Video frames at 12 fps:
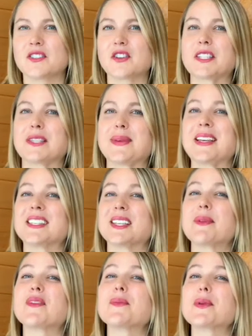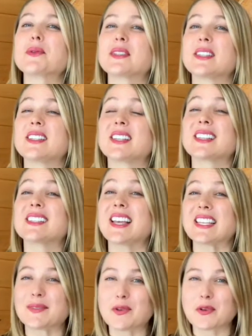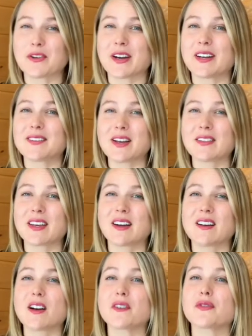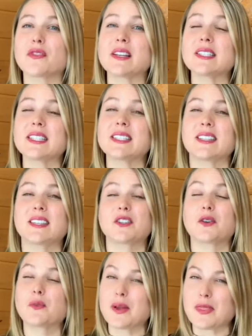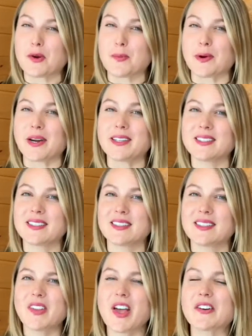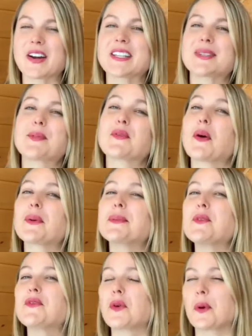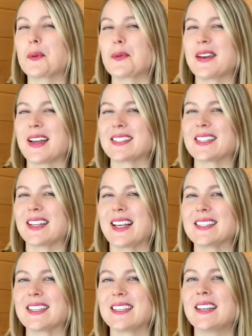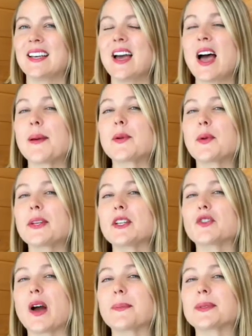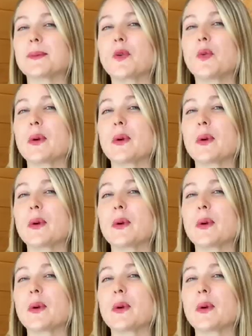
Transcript: Trust me, some of the most successful creatives out there are front and center with their brand. Alright, before we move forward with the next lesson, I'm going to drop some